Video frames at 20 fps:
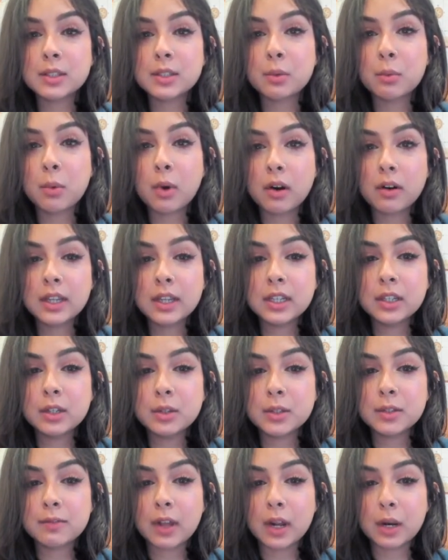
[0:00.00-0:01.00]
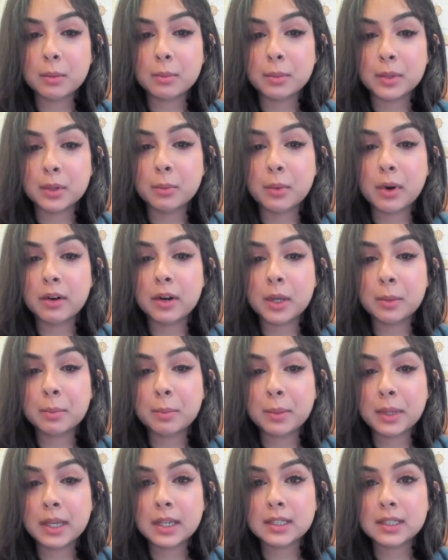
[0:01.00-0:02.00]
is a worrying new development where it
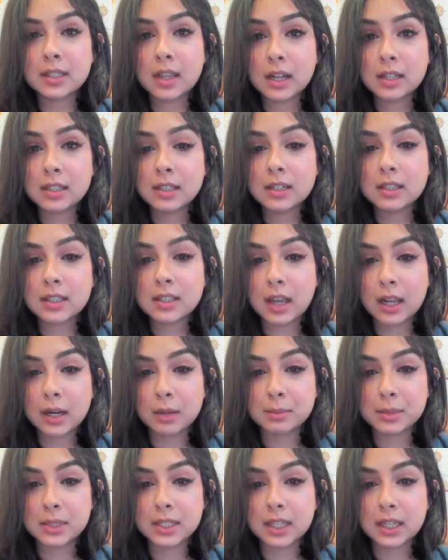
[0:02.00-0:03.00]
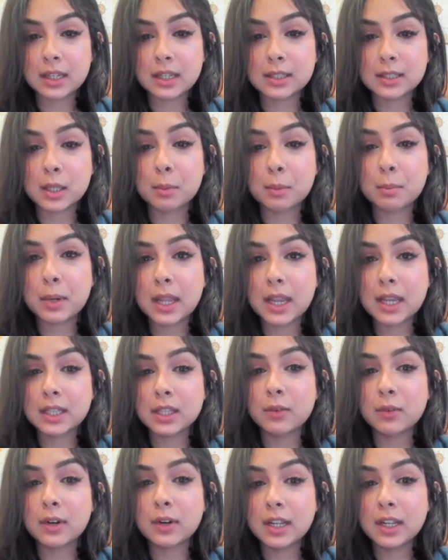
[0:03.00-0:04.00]
appears certain asylum seekers are playing
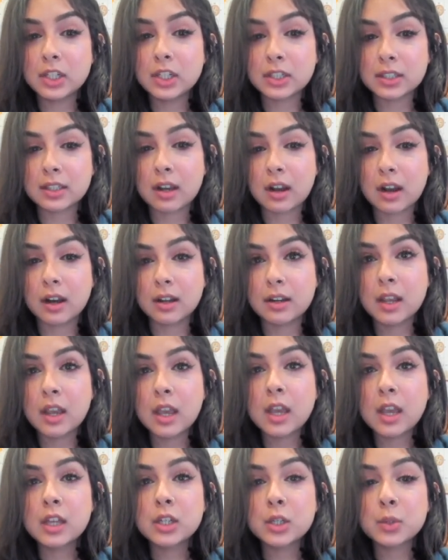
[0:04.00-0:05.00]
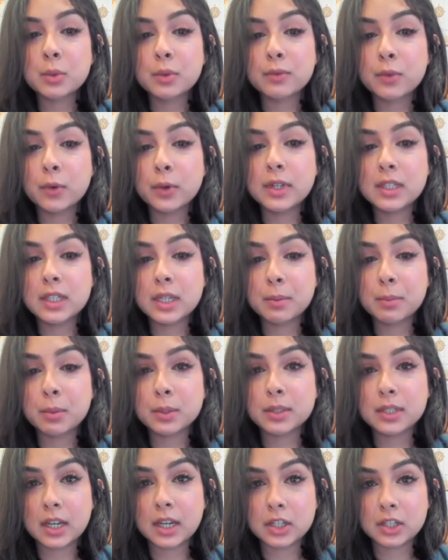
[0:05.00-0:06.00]
the religious card to avoid
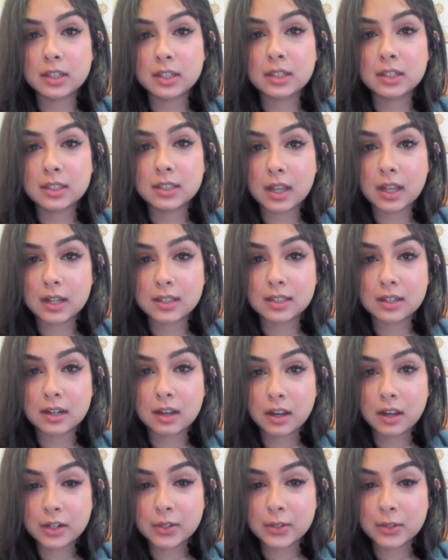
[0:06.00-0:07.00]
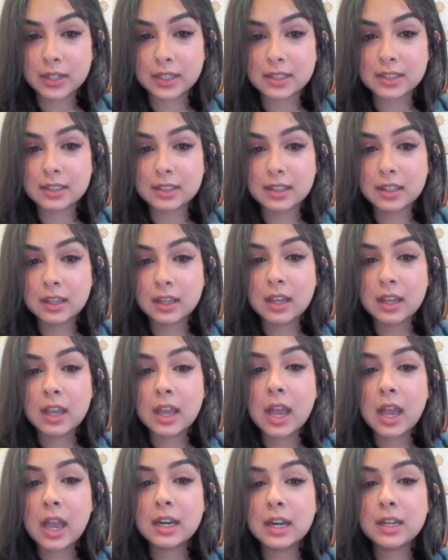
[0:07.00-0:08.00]
deportation to certain countries."
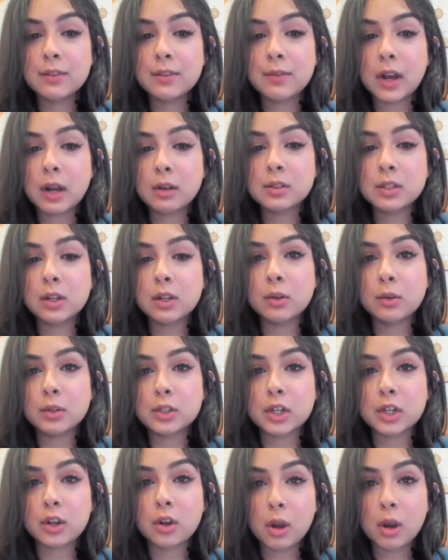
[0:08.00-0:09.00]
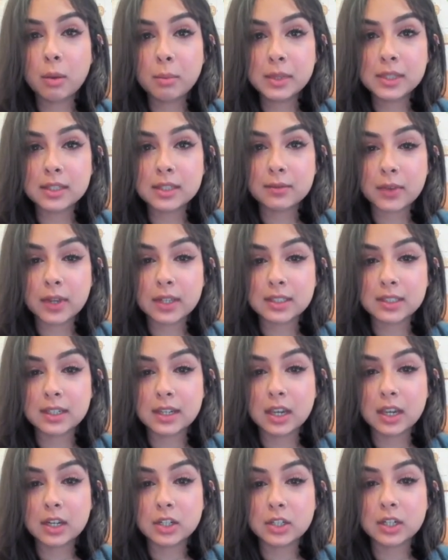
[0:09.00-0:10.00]
And he vowed to launch a Commons
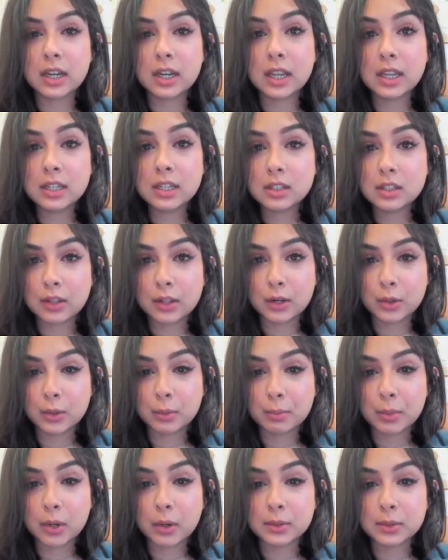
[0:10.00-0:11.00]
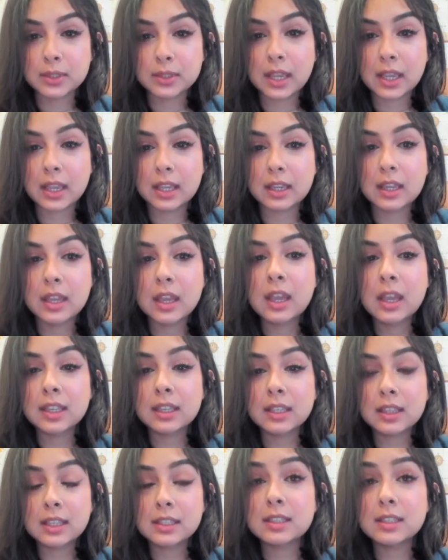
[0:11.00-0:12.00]
investigation into the loophole, saying,
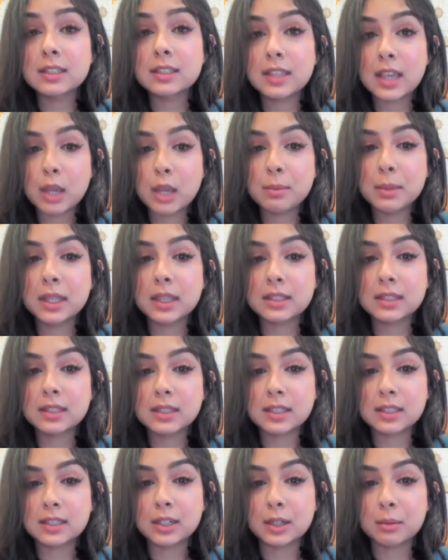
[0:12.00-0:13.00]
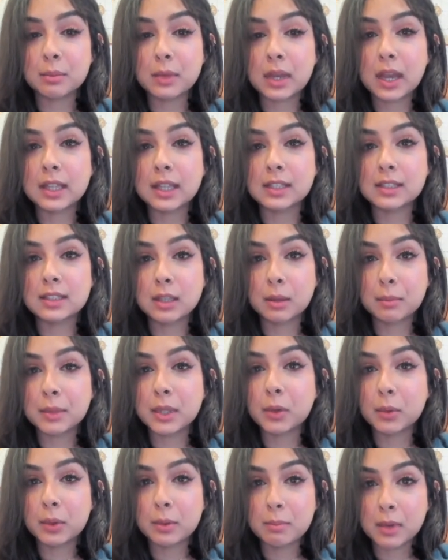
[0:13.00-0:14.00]
"This is gaming the system and
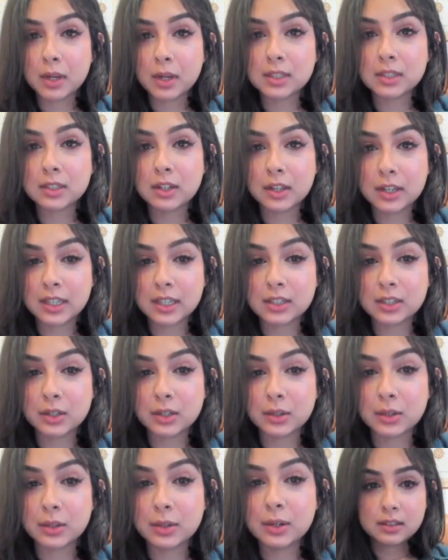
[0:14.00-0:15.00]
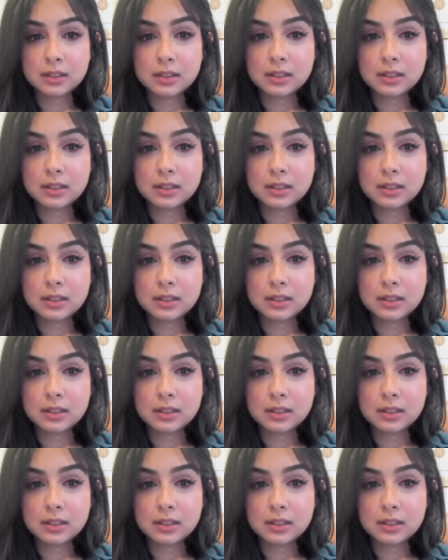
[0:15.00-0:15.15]
something we must look into."